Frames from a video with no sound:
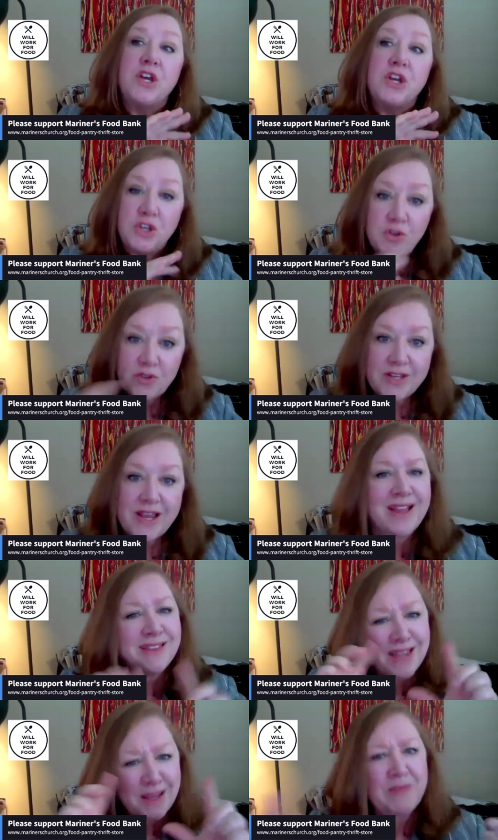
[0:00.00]
you say,
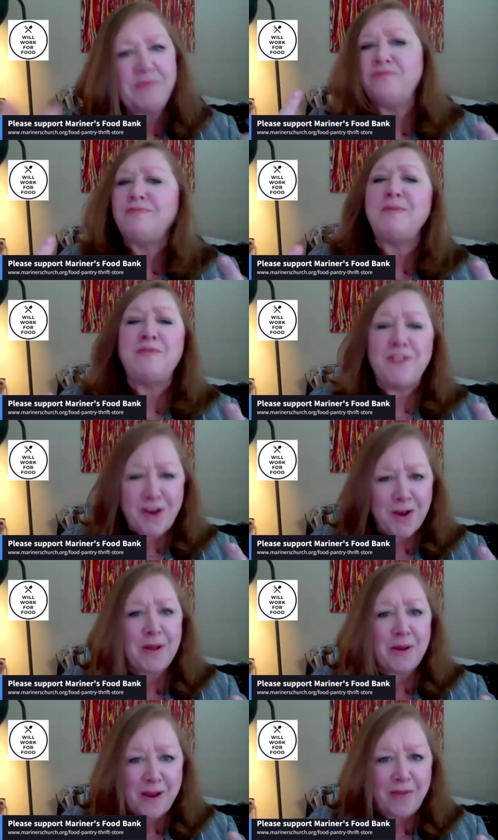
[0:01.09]
let me figure out a
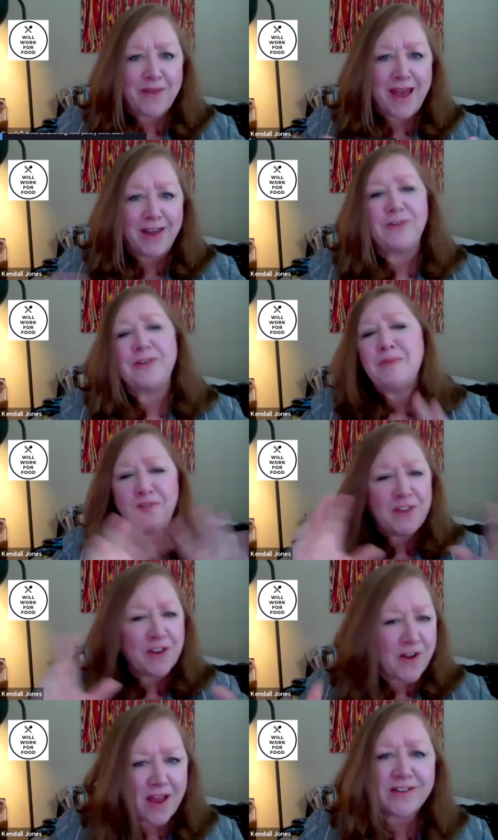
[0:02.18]
way around that, or let me
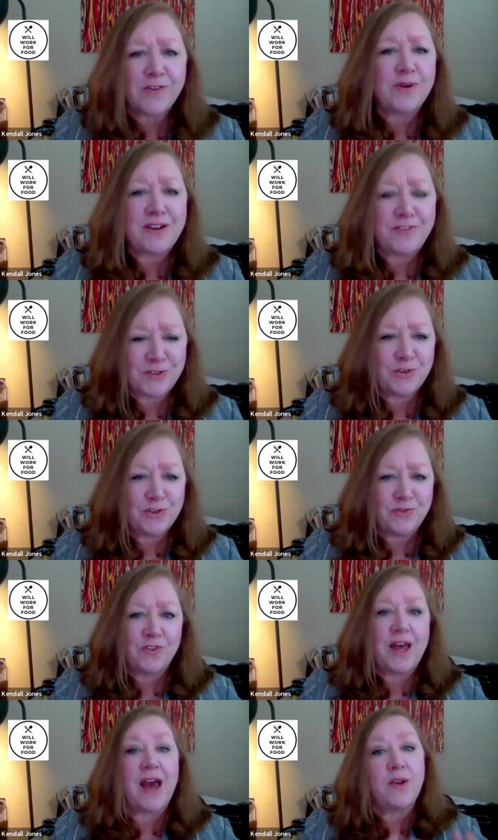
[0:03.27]
figure out a creative solution
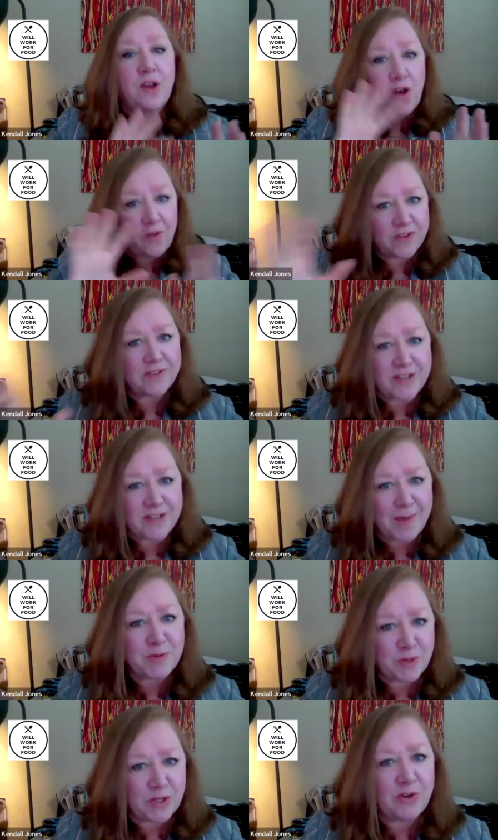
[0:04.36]
for that on the
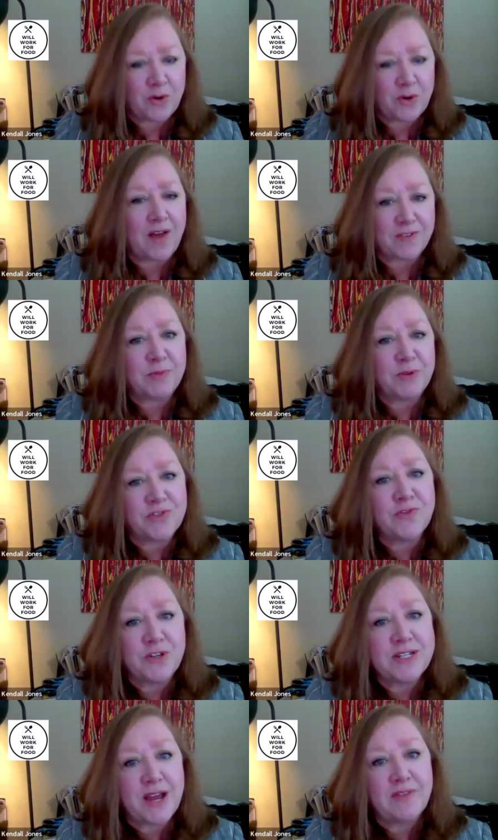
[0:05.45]
times when you don't have to put your
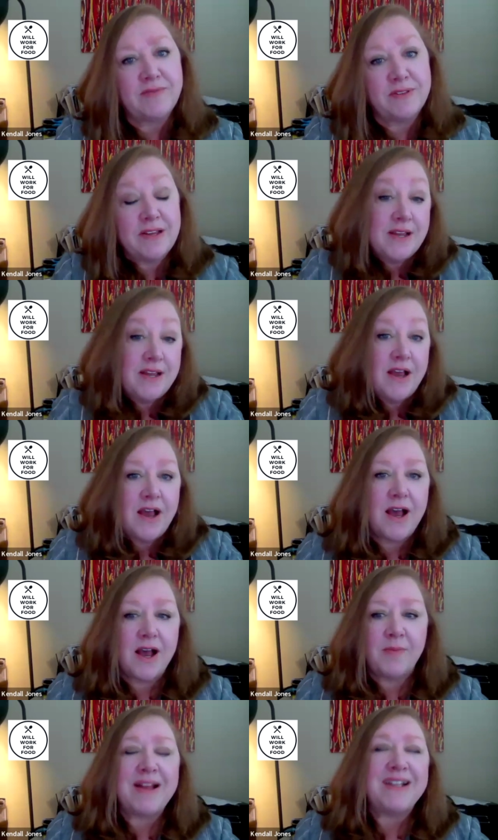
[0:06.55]
foot down.
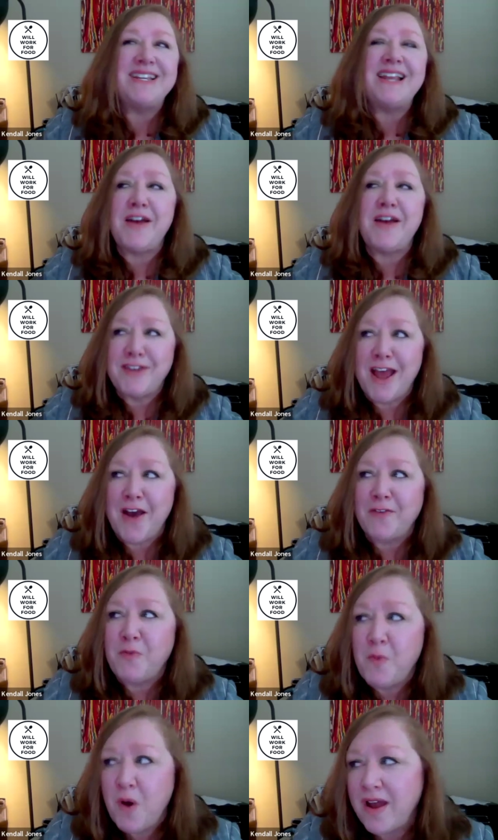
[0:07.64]
I did have to have
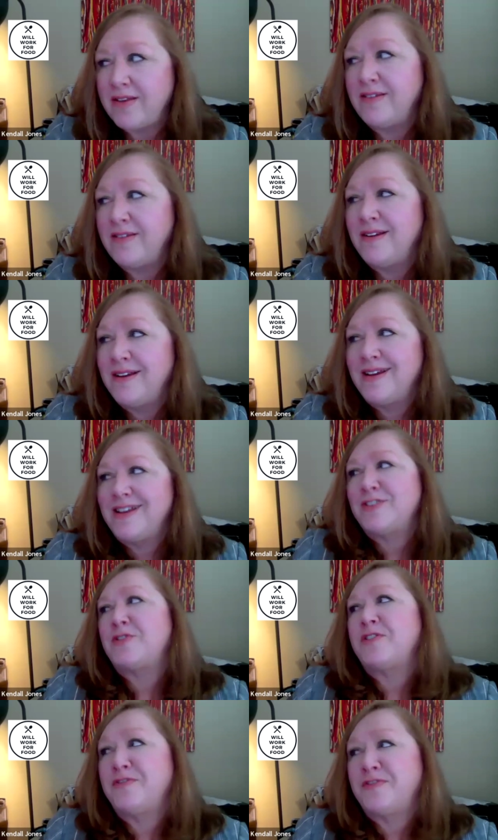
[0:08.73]
one
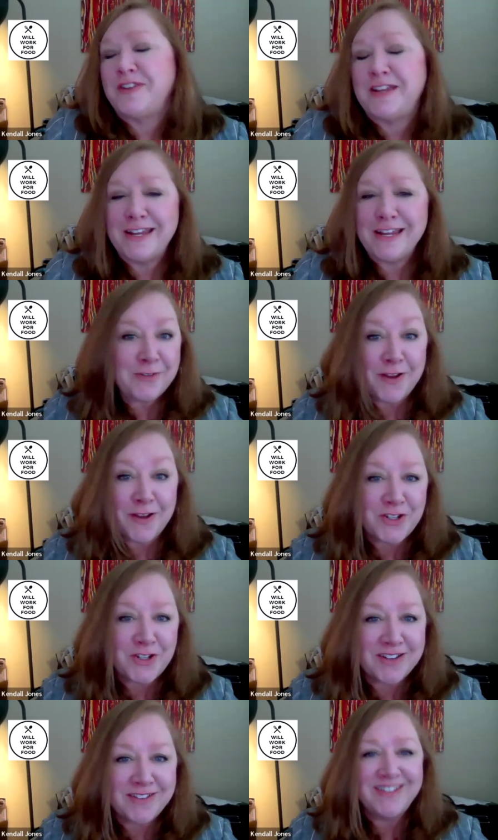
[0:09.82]
sort of
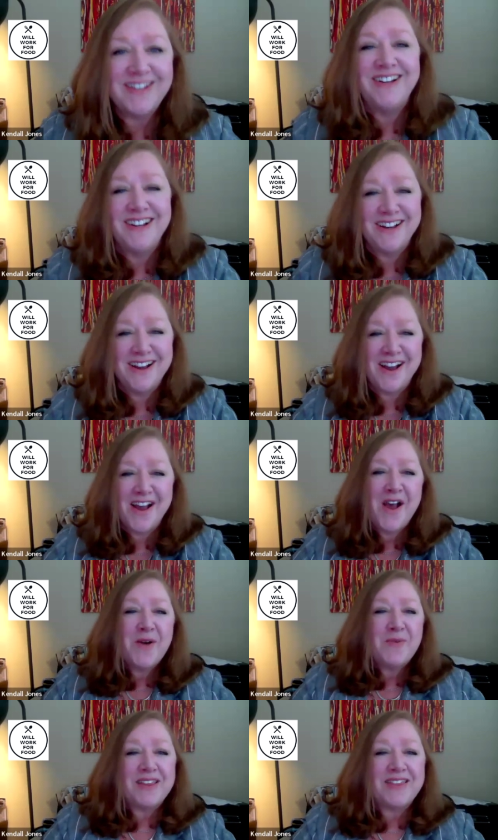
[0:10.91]
intervention
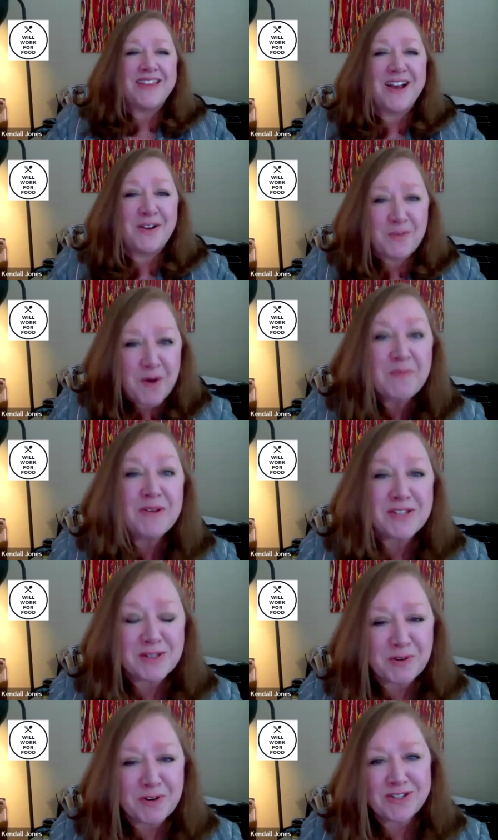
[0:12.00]
with one
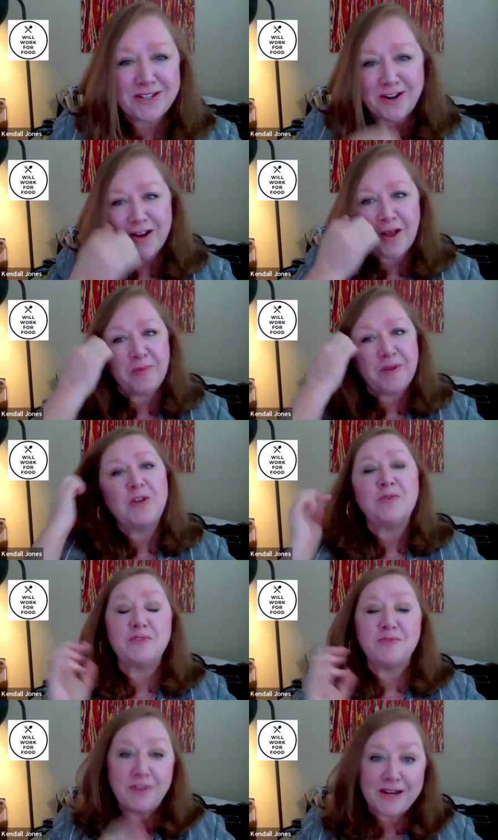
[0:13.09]
business person in our company who
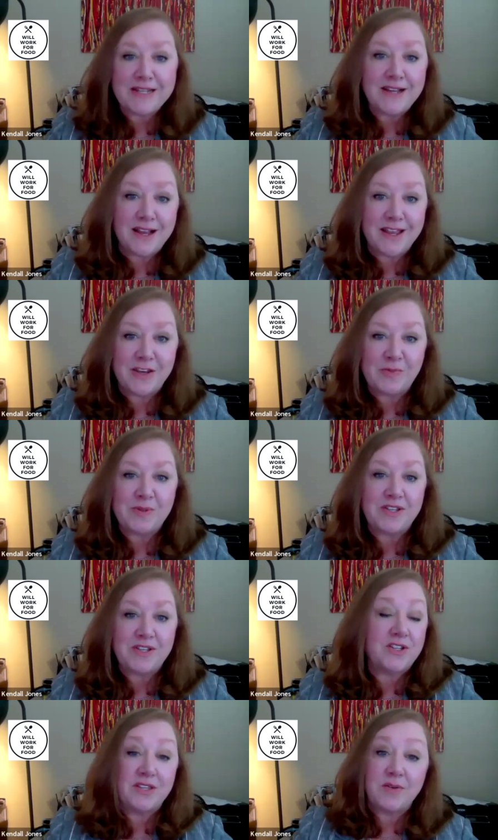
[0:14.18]
was very dug into a
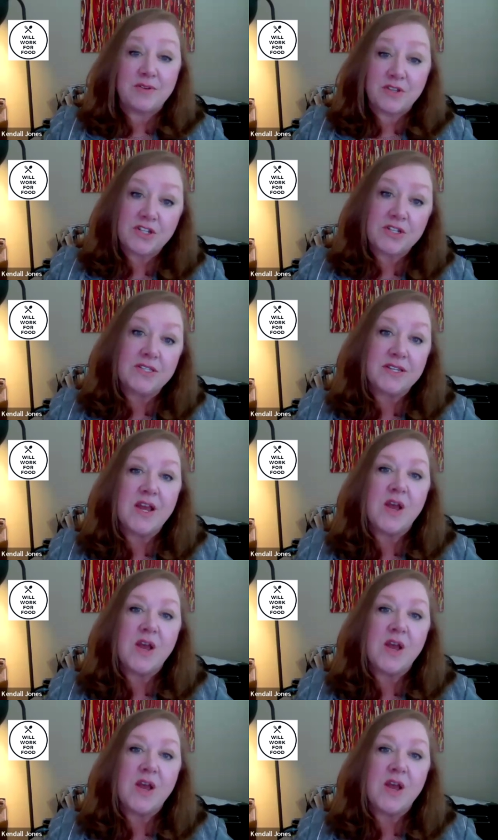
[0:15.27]
position that just